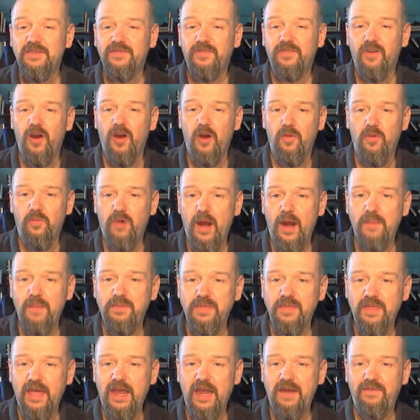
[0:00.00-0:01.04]
from
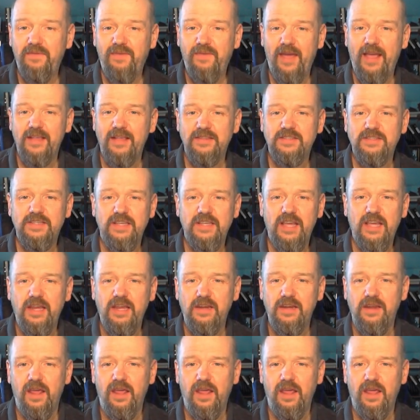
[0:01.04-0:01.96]
rapidly advancing,